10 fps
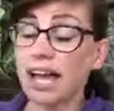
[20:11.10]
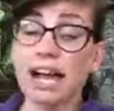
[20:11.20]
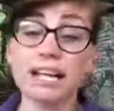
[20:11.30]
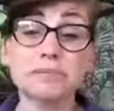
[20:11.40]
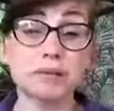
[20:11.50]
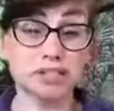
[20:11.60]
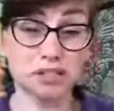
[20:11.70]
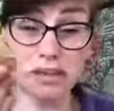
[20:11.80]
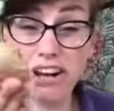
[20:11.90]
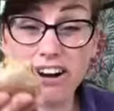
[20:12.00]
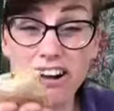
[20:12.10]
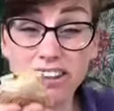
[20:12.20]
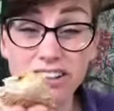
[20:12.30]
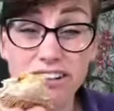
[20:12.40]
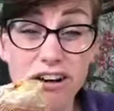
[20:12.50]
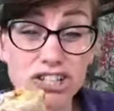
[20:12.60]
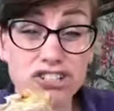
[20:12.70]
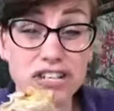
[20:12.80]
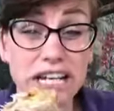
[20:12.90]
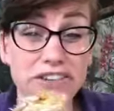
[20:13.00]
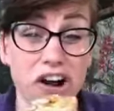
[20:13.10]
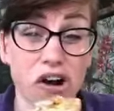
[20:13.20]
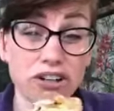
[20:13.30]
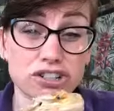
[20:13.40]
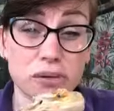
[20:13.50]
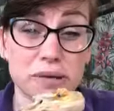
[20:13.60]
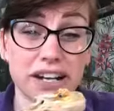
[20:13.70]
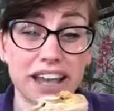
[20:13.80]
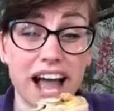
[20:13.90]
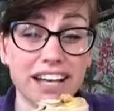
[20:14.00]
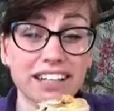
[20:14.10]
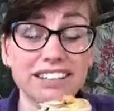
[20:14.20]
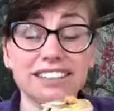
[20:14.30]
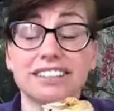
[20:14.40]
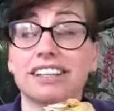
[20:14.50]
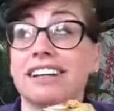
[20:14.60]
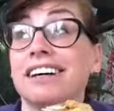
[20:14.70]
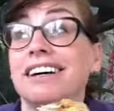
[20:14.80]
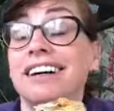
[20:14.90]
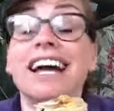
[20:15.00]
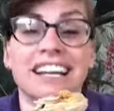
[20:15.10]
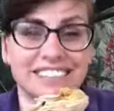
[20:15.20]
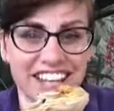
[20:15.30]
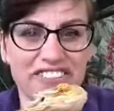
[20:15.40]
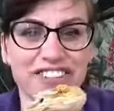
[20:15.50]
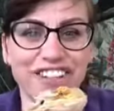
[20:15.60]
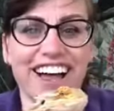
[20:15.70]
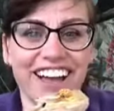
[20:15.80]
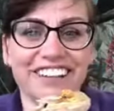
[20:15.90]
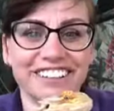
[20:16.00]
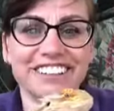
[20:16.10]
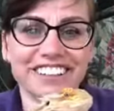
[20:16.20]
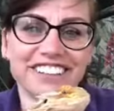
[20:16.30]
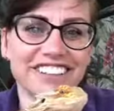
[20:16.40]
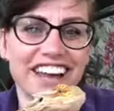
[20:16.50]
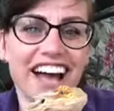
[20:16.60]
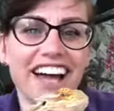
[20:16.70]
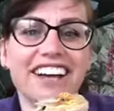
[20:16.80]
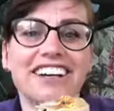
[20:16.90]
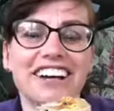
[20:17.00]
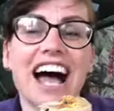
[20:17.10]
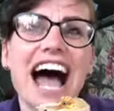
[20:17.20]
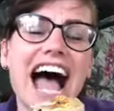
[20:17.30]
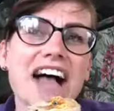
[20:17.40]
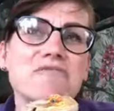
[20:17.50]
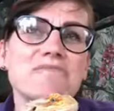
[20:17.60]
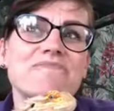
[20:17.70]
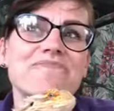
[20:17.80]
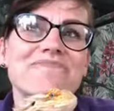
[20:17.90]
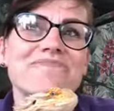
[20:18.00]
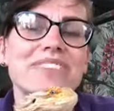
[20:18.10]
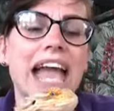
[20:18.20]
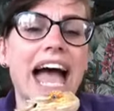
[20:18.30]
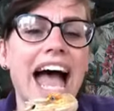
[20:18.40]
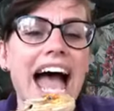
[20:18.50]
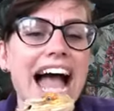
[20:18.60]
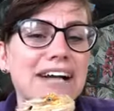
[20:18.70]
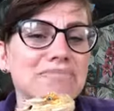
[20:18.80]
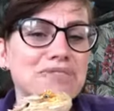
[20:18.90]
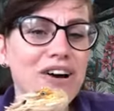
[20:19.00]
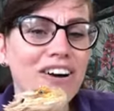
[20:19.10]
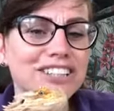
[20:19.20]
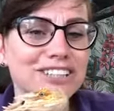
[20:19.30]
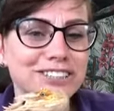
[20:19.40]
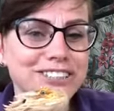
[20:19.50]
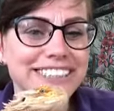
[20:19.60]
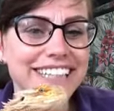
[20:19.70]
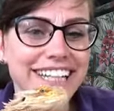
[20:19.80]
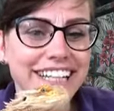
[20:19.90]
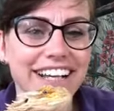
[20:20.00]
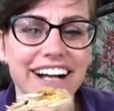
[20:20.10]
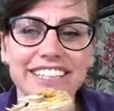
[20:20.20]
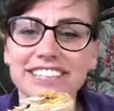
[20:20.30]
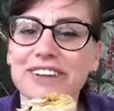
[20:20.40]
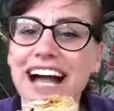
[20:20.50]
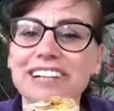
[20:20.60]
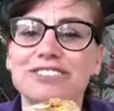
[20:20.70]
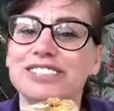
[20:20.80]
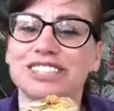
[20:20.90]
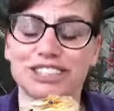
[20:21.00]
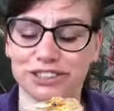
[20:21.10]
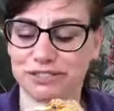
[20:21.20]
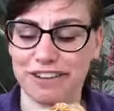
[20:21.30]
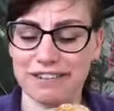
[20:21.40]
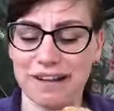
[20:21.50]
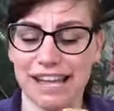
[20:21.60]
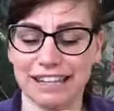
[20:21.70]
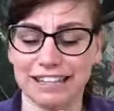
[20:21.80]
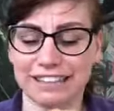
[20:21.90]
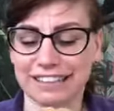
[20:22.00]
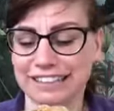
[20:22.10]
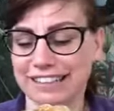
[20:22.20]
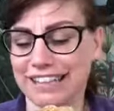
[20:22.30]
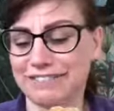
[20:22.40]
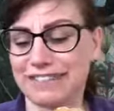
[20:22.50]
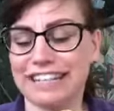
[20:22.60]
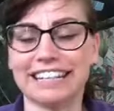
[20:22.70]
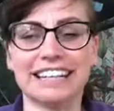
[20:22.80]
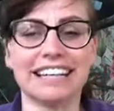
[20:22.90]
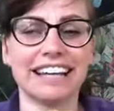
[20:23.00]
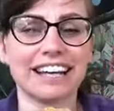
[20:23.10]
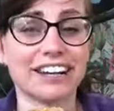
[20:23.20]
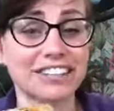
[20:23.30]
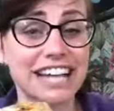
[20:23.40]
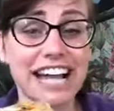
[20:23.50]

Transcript: I suppose, can we call Australia a hot tropical island? Definitely. Yeah. I'm not a sun seeker, so I wouldn't do very well living. Gosh,